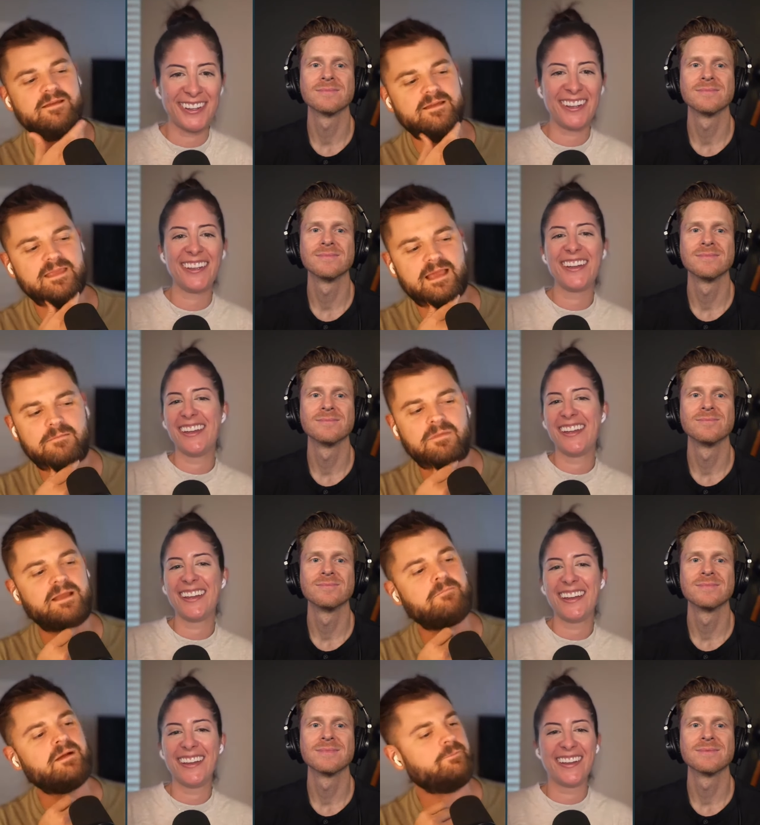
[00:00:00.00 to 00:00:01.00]
Speaker 1: Yeah,
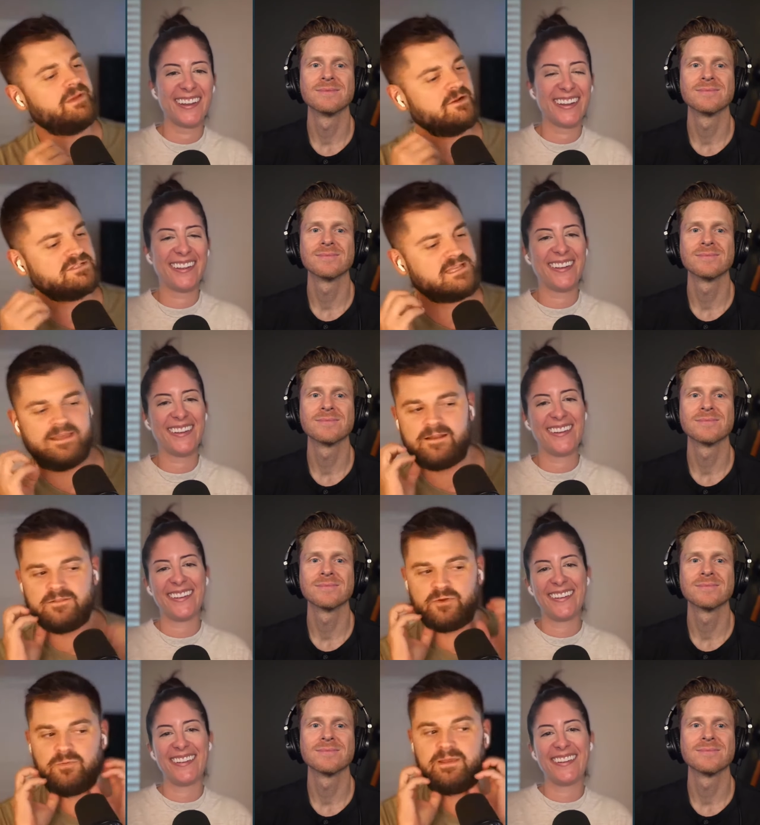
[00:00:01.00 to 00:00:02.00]
my beard's getting
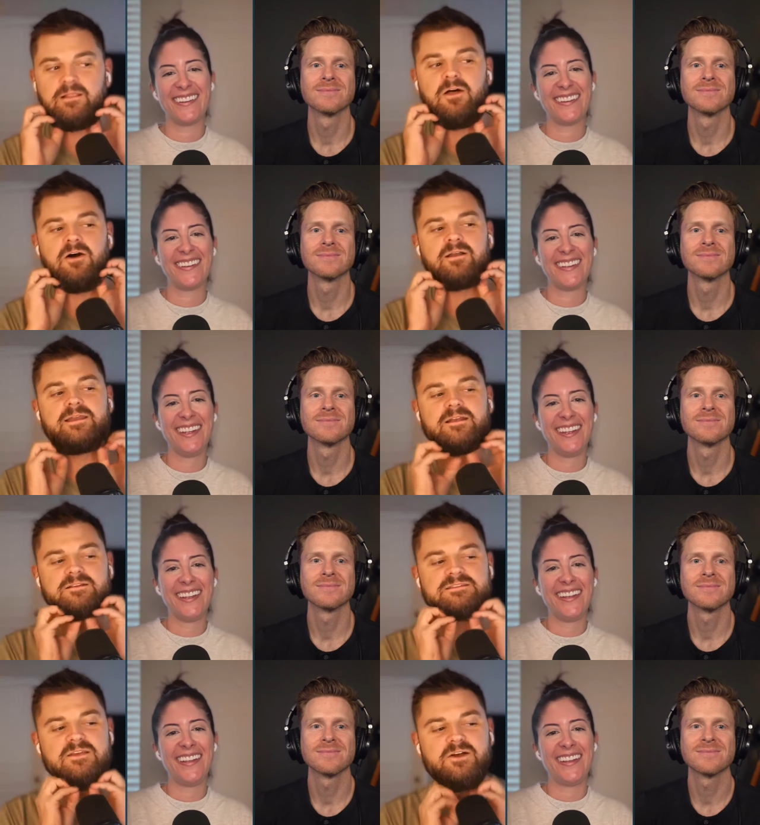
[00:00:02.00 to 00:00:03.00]
a little bit long
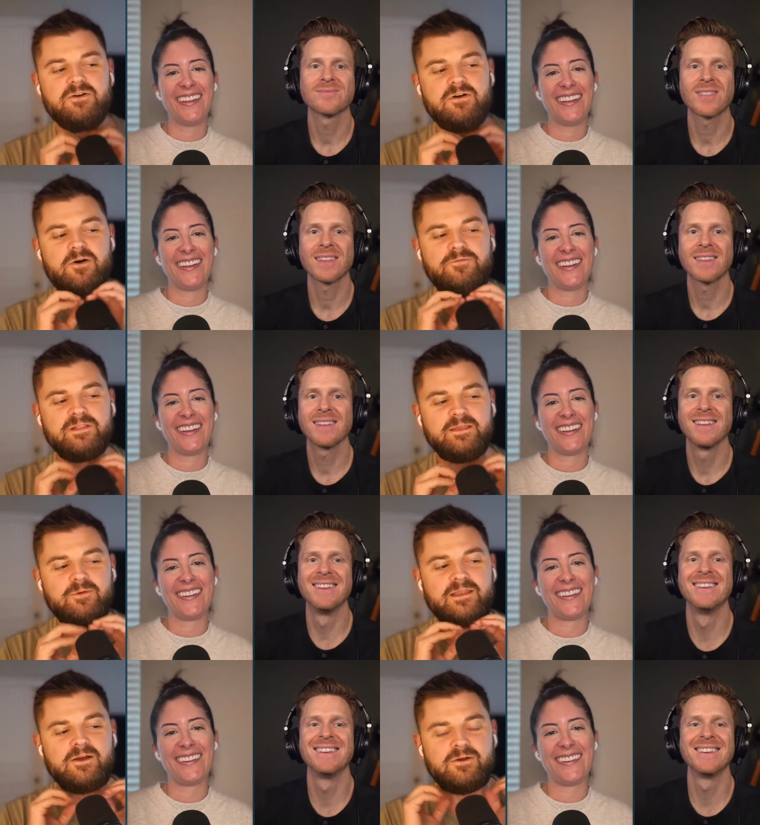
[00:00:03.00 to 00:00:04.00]
here, so hopefully
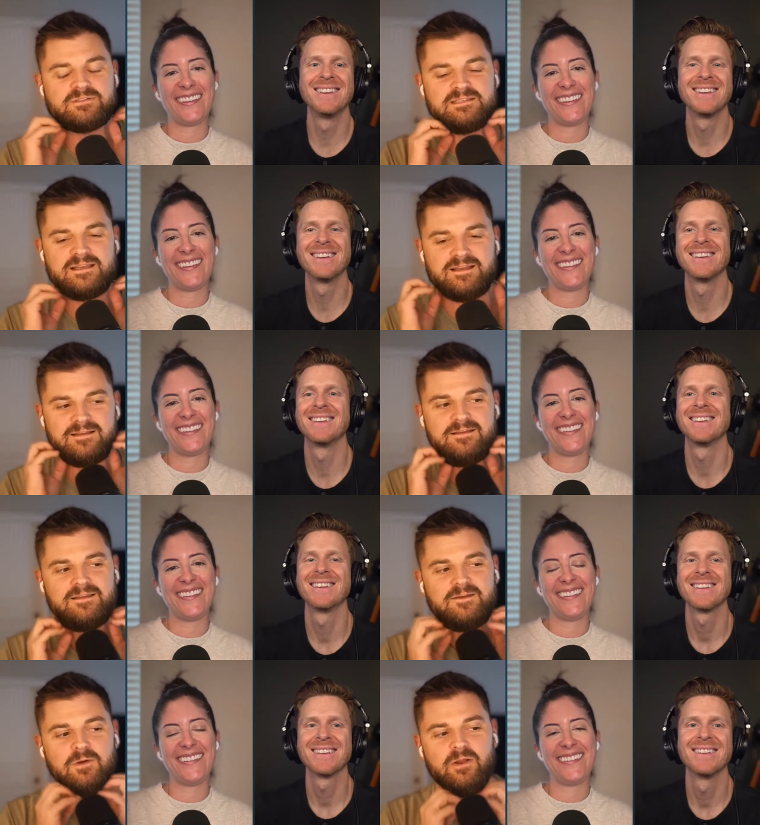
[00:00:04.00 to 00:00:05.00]
we don't
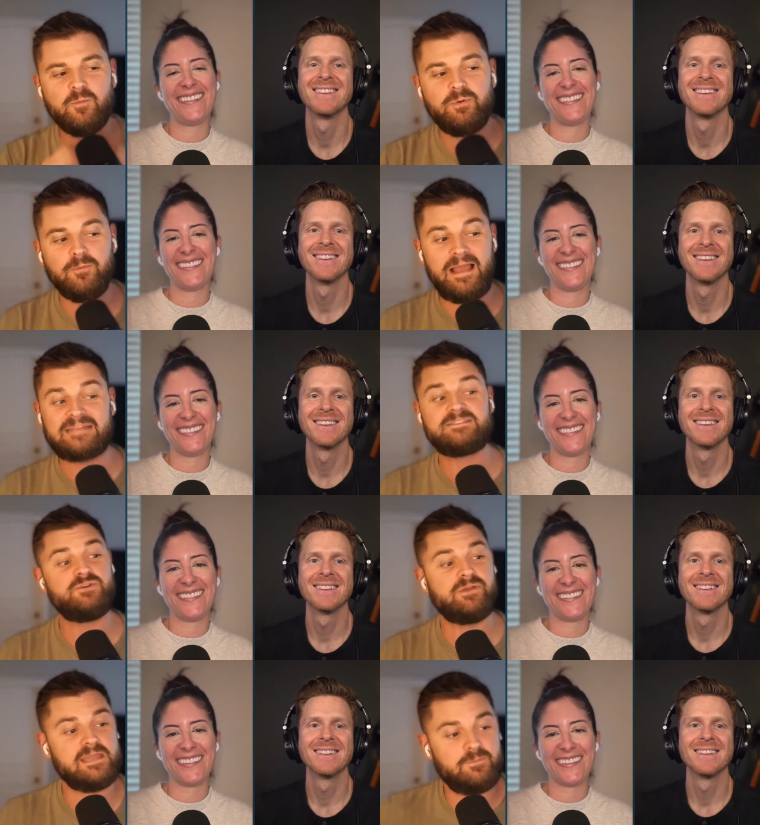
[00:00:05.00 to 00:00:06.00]
pull back
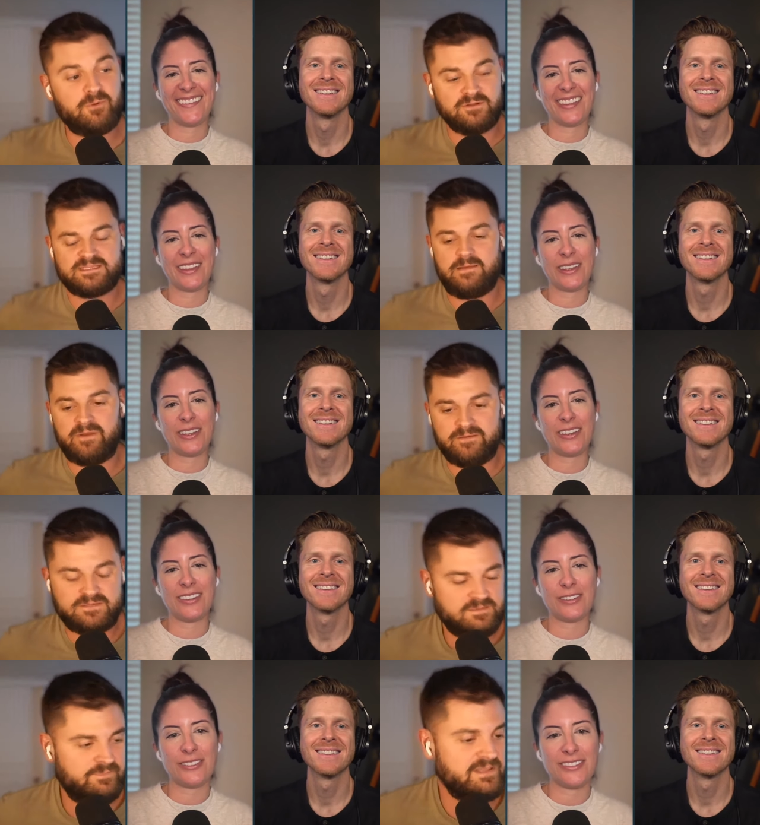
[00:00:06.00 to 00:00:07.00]
too deep, or else I'm gonna
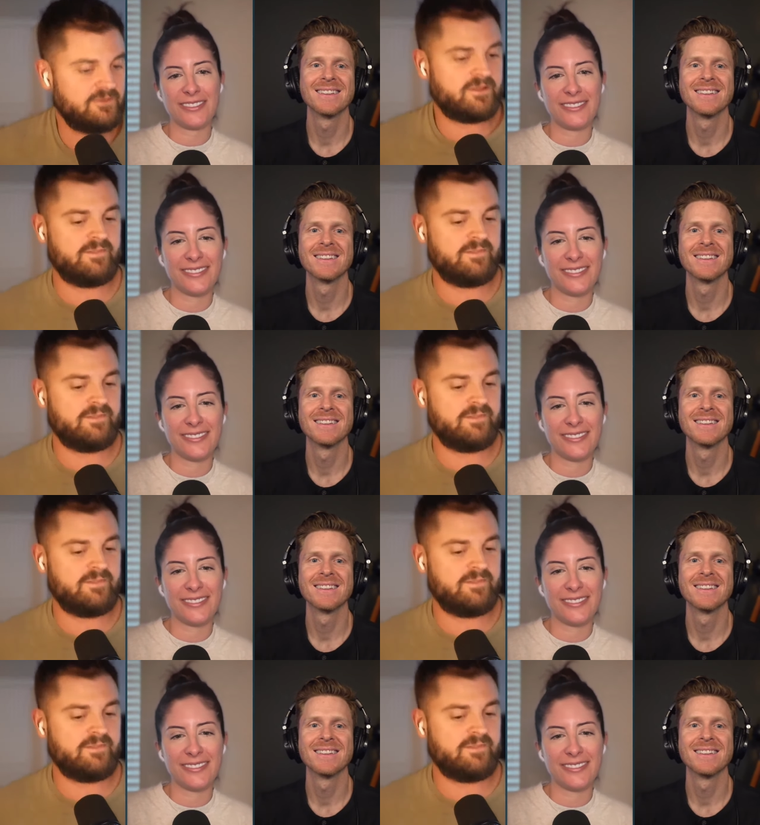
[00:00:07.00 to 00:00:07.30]
just be looking